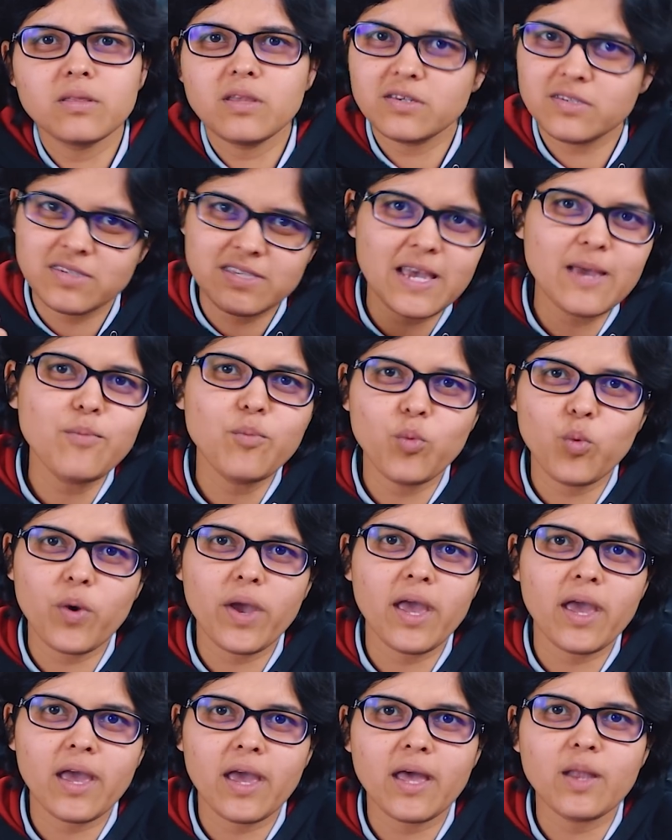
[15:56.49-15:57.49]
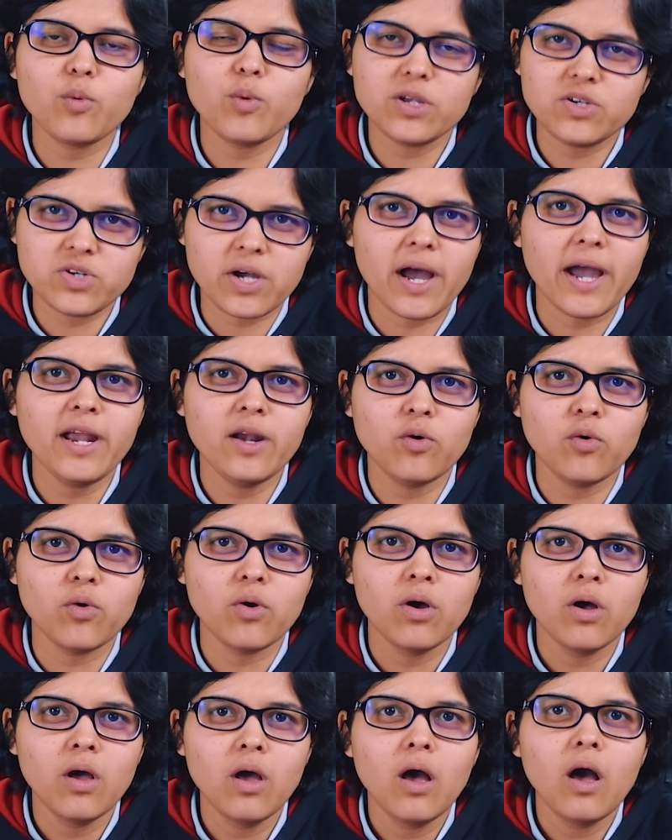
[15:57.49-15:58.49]
the same way in which I do,
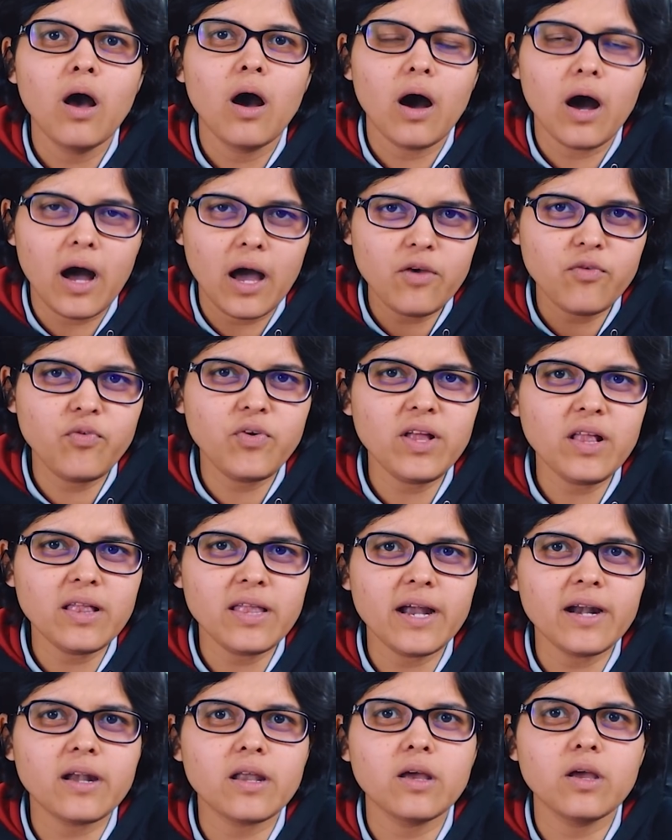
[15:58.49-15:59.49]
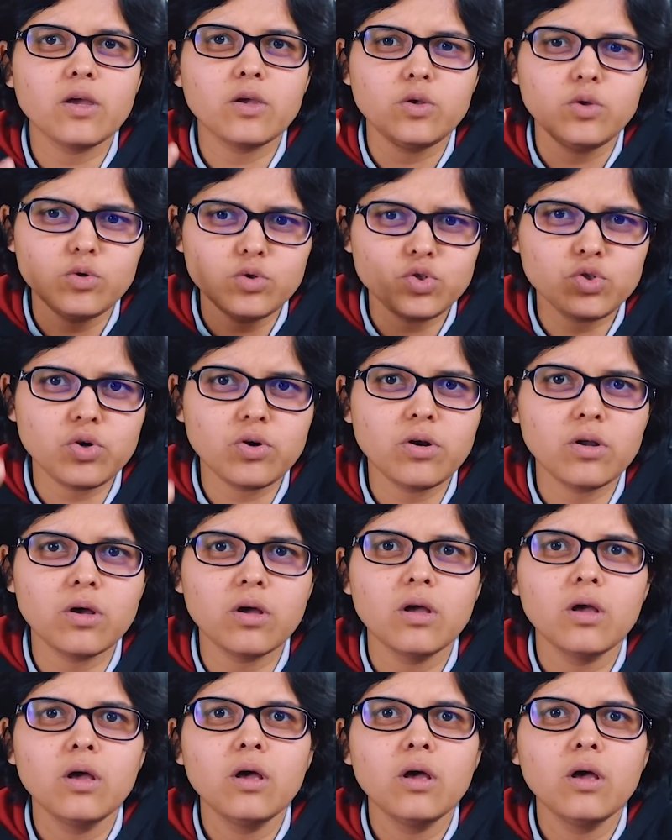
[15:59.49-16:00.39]
I feel that you should